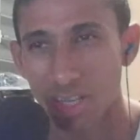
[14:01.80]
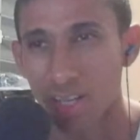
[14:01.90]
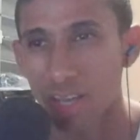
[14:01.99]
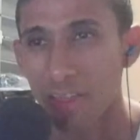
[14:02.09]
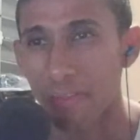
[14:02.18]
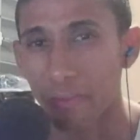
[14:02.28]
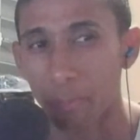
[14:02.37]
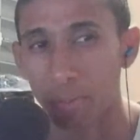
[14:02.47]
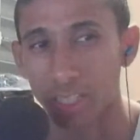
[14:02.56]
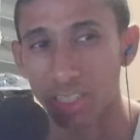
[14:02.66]
then the
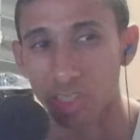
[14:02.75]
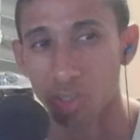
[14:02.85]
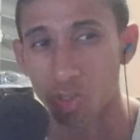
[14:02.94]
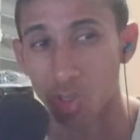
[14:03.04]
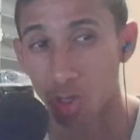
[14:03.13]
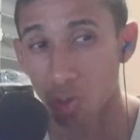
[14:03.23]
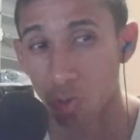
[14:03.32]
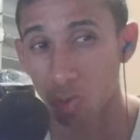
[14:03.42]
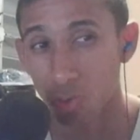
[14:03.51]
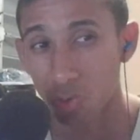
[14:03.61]
PlayStation
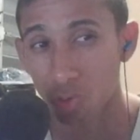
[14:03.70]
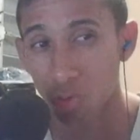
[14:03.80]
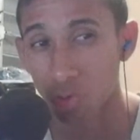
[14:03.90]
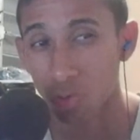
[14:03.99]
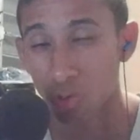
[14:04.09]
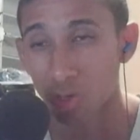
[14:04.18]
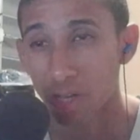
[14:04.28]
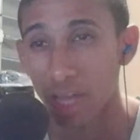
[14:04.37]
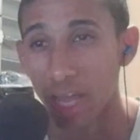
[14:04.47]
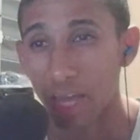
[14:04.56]
2,
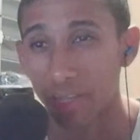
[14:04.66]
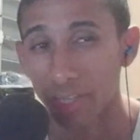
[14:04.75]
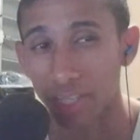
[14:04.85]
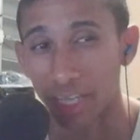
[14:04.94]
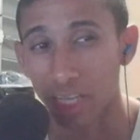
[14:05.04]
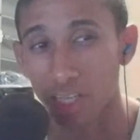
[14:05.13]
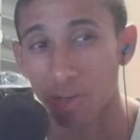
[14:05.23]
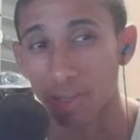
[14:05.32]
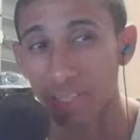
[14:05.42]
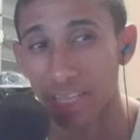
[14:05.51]
and then the GameCube
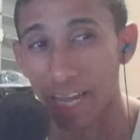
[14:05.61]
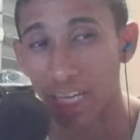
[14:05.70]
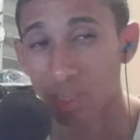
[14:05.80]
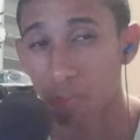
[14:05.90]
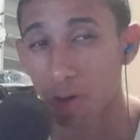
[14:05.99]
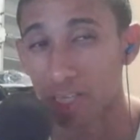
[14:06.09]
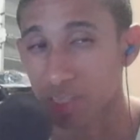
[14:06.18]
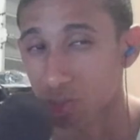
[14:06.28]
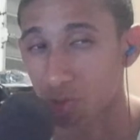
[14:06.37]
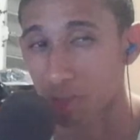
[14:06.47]
and the Xbox in
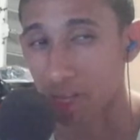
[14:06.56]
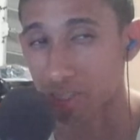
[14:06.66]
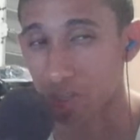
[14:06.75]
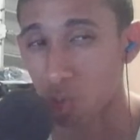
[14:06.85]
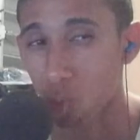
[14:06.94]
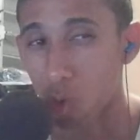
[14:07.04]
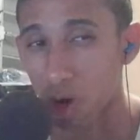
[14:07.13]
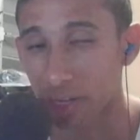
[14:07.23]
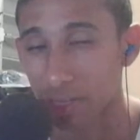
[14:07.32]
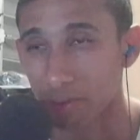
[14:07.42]

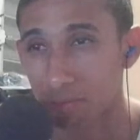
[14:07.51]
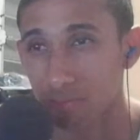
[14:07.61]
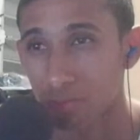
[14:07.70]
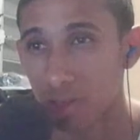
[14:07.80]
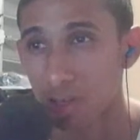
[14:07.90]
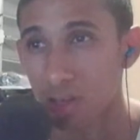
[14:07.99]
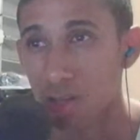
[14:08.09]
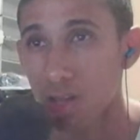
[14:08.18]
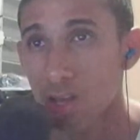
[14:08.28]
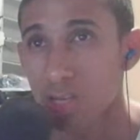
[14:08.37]
2001.
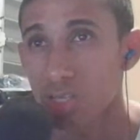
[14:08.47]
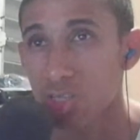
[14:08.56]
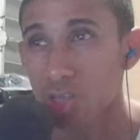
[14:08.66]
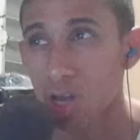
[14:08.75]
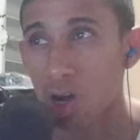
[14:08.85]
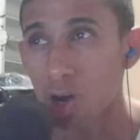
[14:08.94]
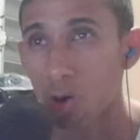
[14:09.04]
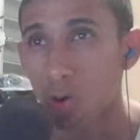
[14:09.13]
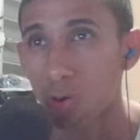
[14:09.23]
So